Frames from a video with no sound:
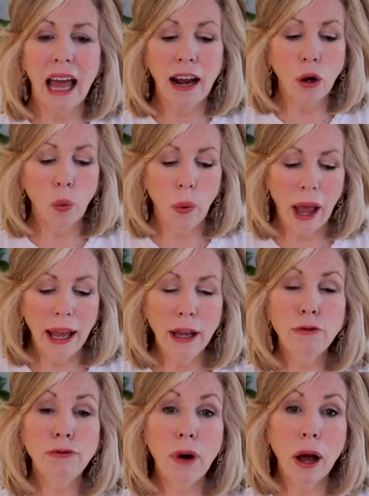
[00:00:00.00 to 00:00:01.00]
and
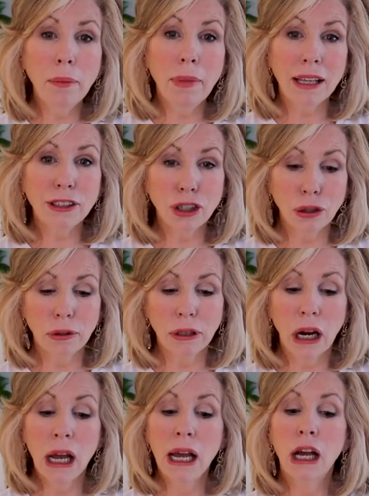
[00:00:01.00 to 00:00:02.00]
away from a
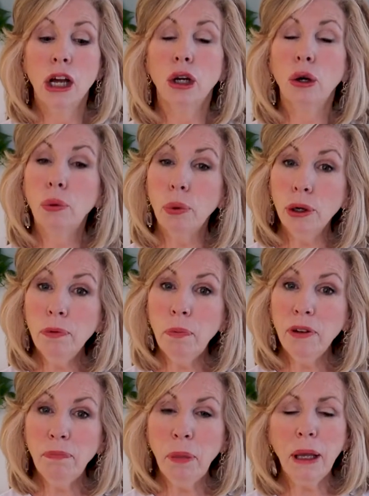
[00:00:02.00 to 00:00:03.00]
certain group
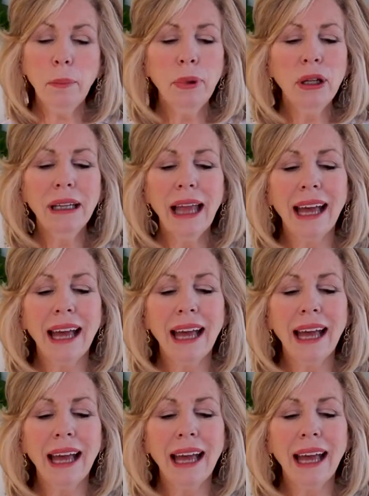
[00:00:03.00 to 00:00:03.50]
of people.